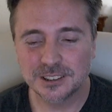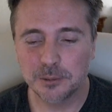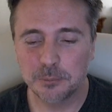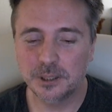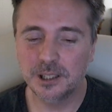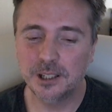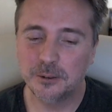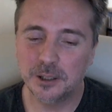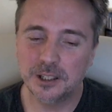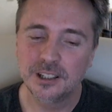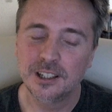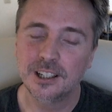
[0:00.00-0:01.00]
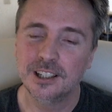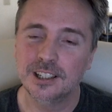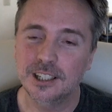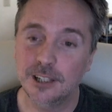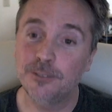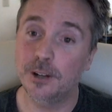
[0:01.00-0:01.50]
But anyway,
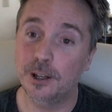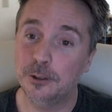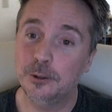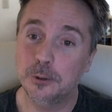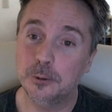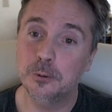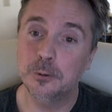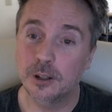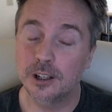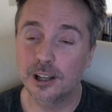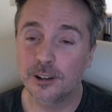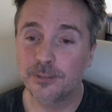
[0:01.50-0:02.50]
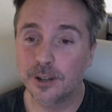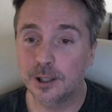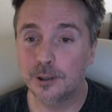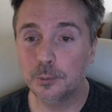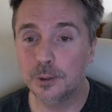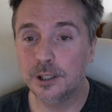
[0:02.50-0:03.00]
if I do
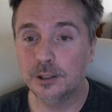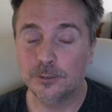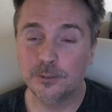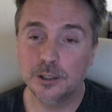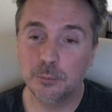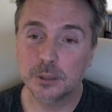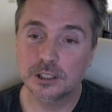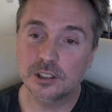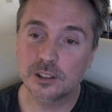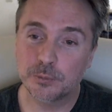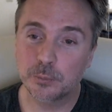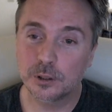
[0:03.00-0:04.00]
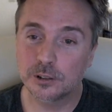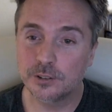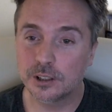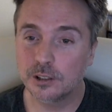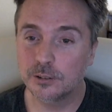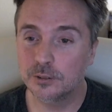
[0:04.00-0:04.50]
find a way to feed myself more
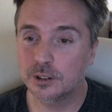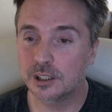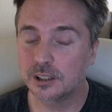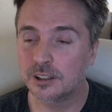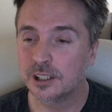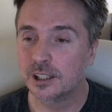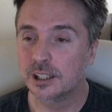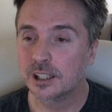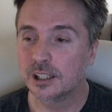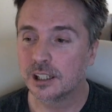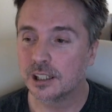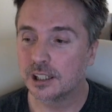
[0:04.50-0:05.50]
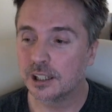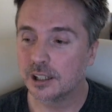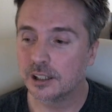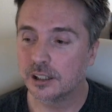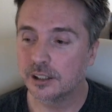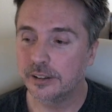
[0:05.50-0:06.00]
effectively and
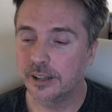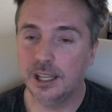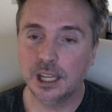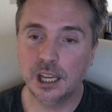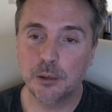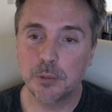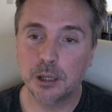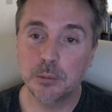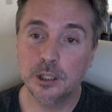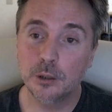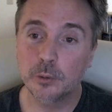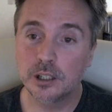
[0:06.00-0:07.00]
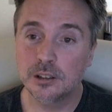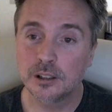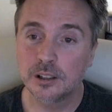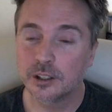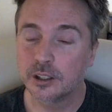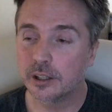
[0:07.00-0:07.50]
negate my bleed rate,
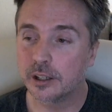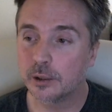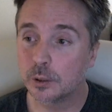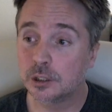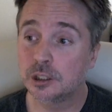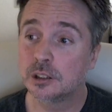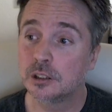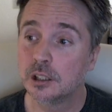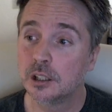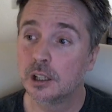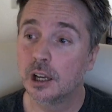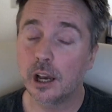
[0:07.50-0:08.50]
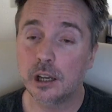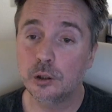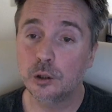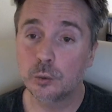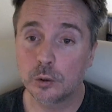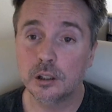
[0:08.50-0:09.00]
which I
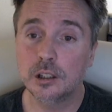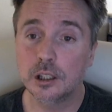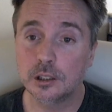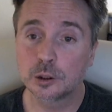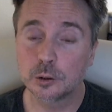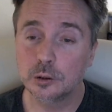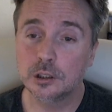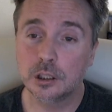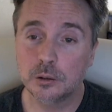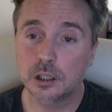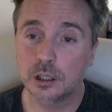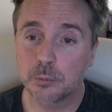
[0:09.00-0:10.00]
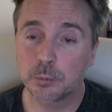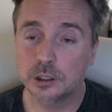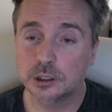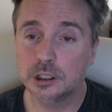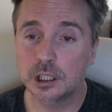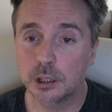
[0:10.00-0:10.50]
do really truly
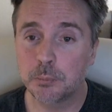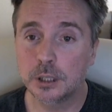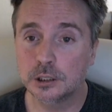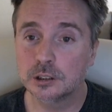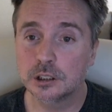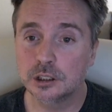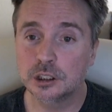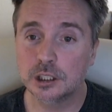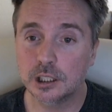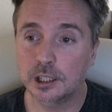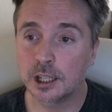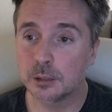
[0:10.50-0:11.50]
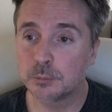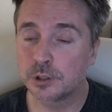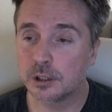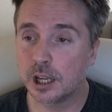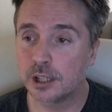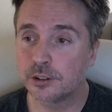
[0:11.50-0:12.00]
appreciate the patronage. It helps a
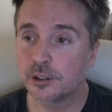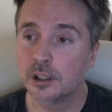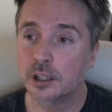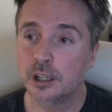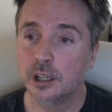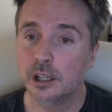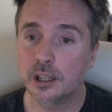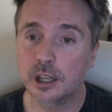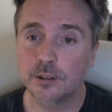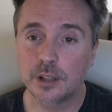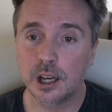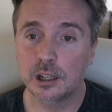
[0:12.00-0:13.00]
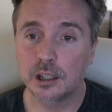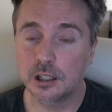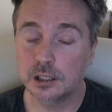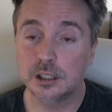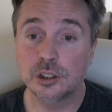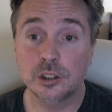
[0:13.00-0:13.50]
lot. And I've got at
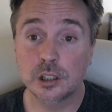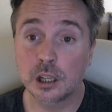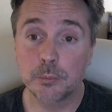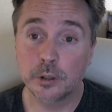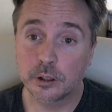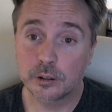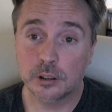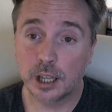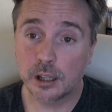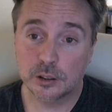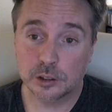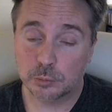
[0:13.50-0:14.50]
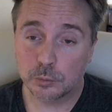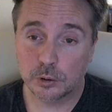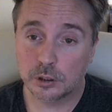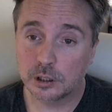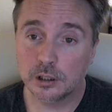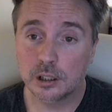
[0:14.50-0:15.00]
least a couple $100
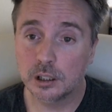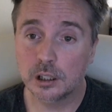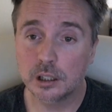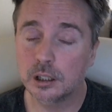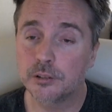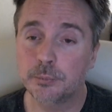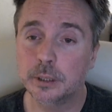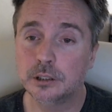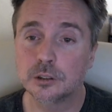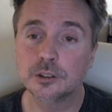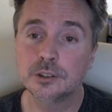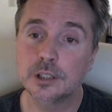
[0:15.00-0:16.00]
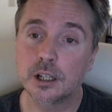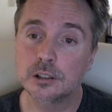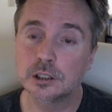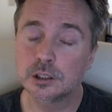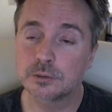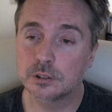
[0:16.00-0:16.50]
more of patrons now
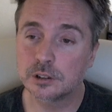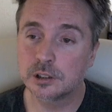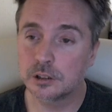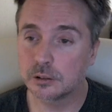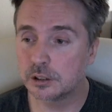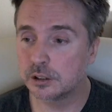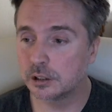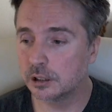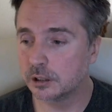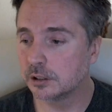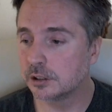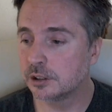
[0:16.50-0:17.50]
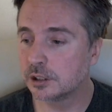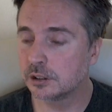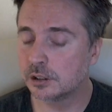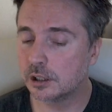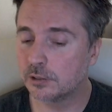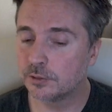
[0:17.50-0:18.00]
just for this Killer Instinct
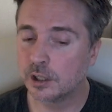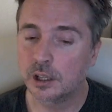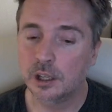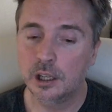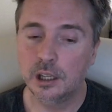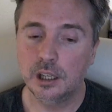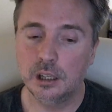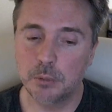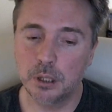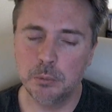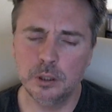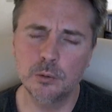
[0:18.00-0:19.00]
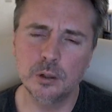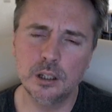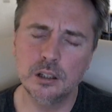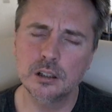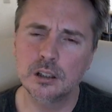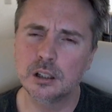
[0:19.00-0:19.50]
stuff. And my bleed
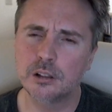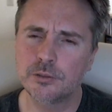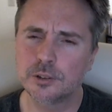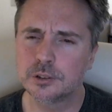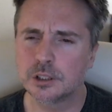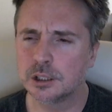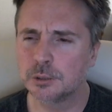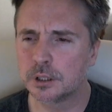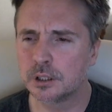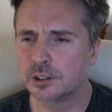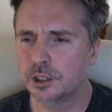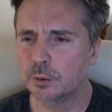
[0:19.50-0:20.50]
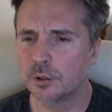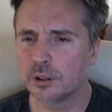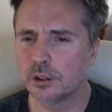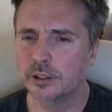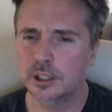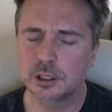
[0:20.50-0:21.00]
rate, full transparency with
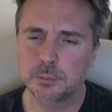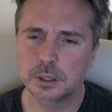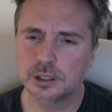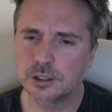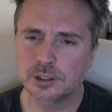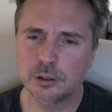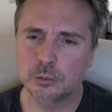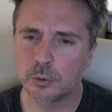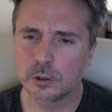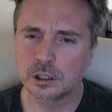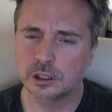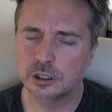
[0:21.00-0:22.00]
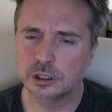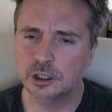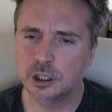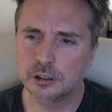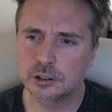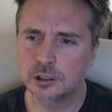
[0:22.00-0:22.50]
all the expenses and mortgage and
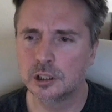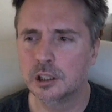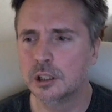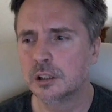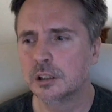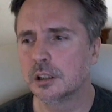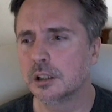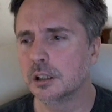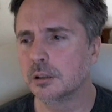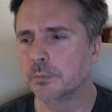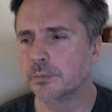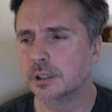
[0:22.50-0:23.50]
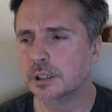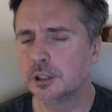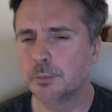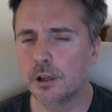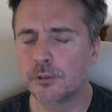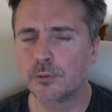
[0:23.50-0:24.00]
shit, it's
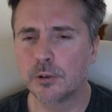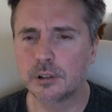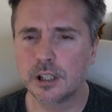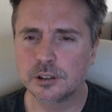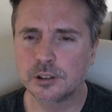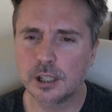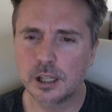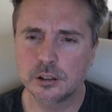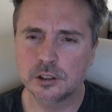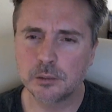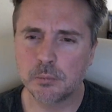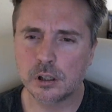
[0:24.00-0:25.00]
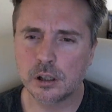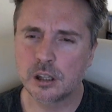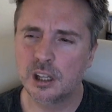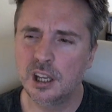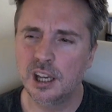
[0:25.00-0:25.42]
about $4,000 a month.